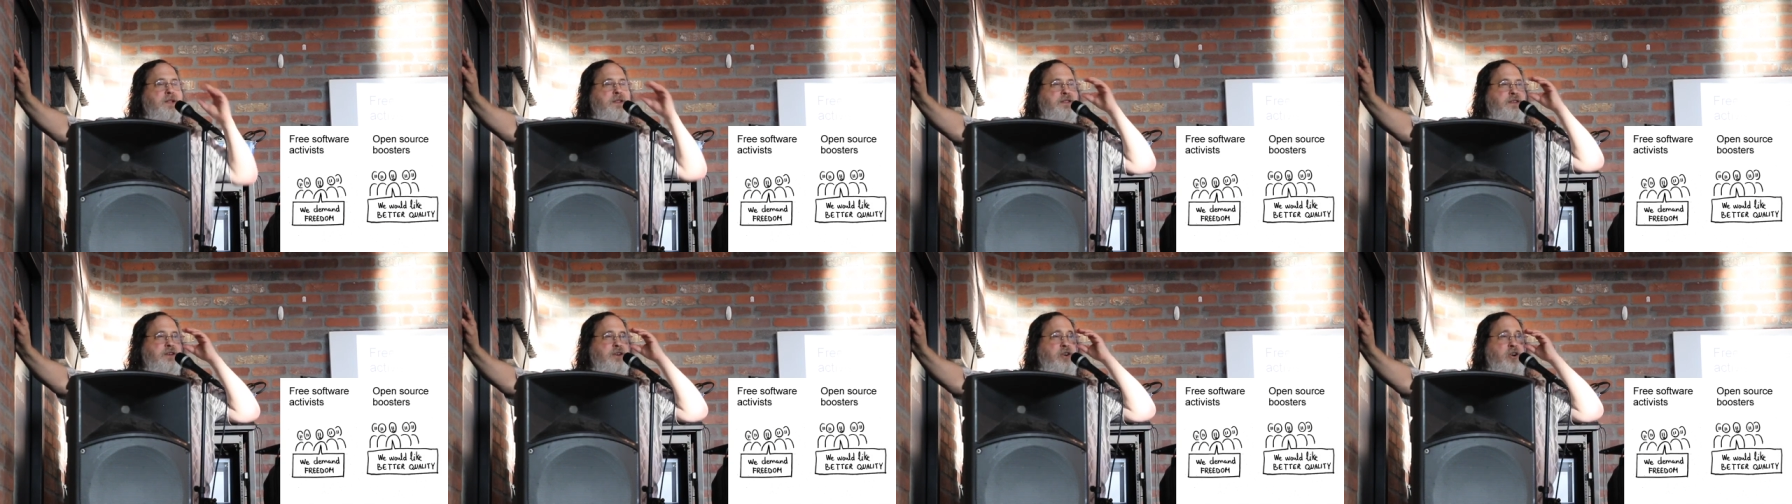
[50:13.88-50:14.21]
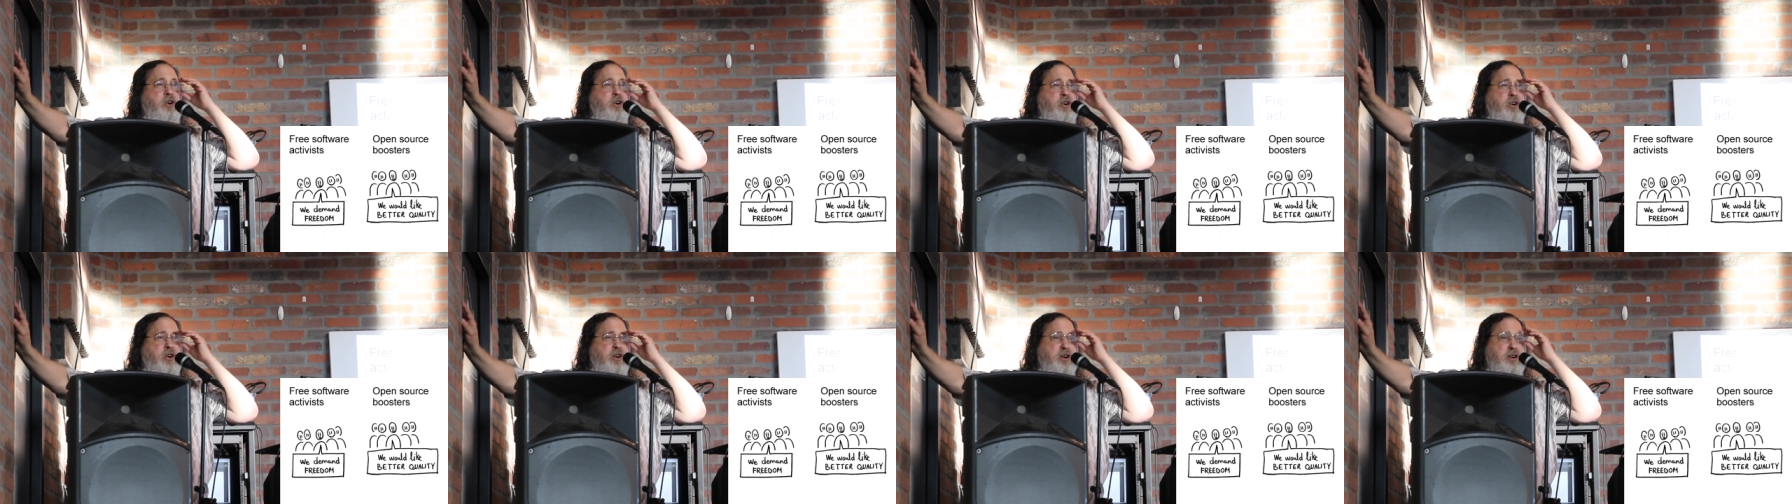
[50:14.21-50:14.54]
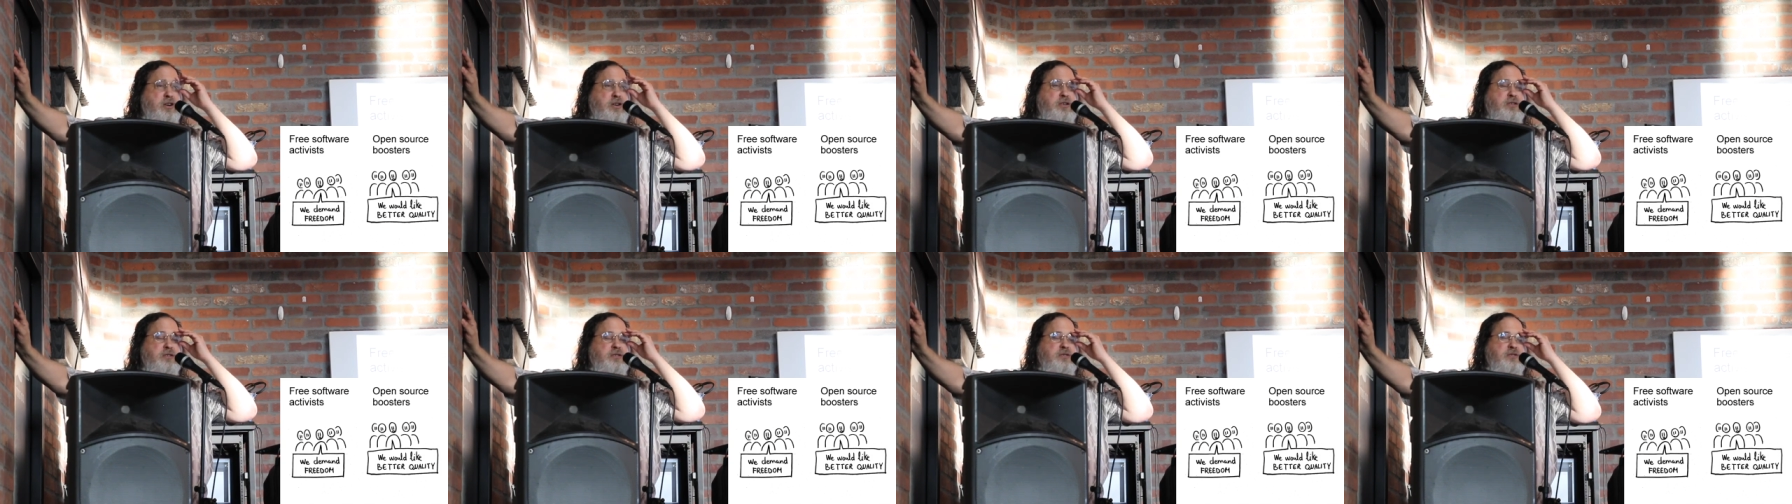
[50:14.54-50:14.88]
There
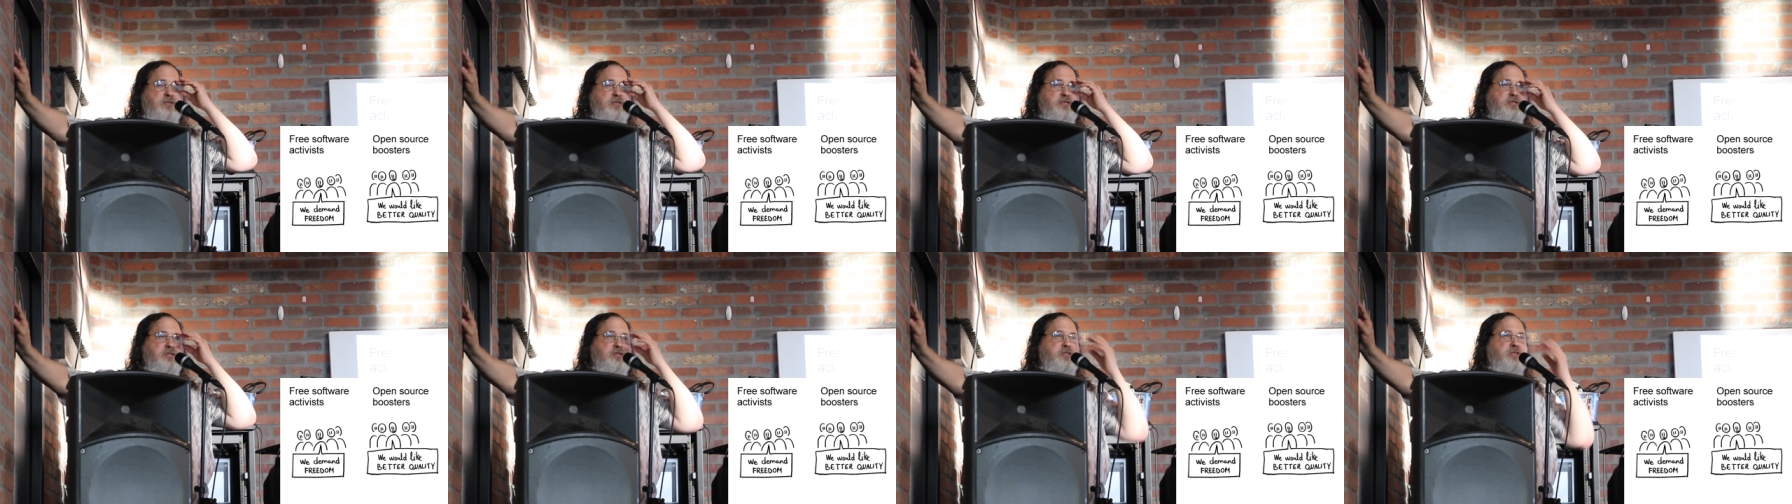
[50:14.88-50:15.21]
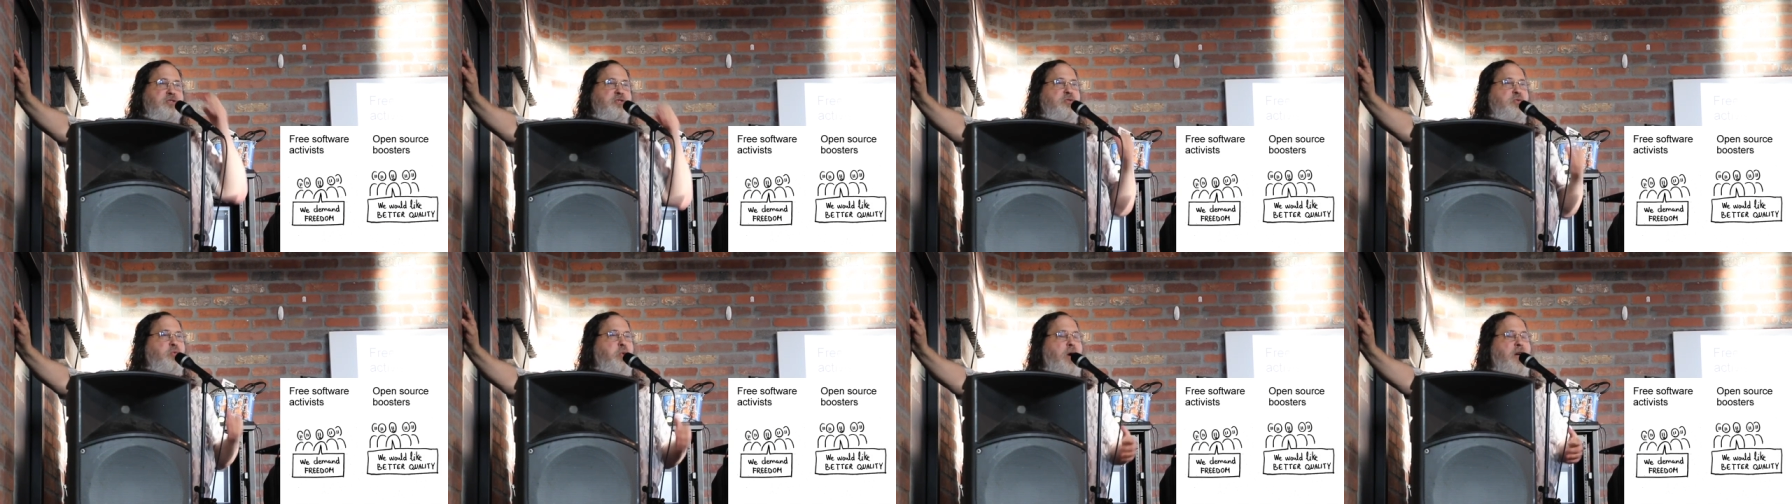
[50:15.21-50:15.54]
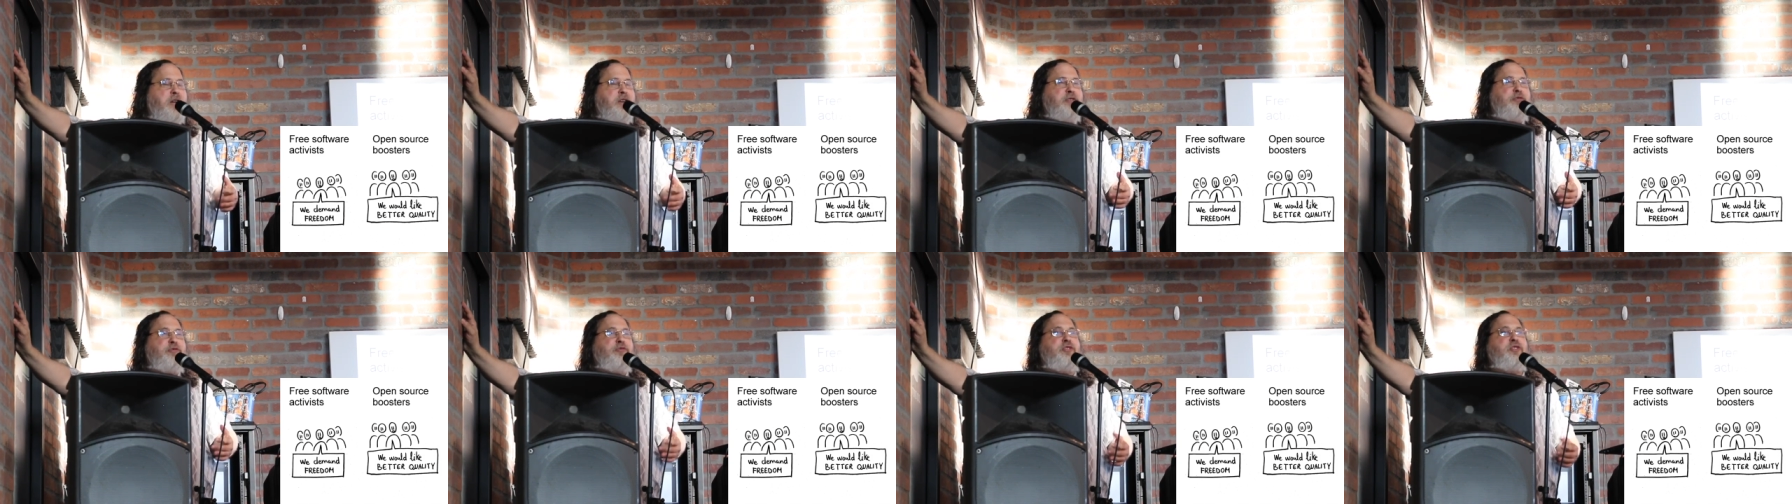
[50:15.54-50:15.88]
are quite a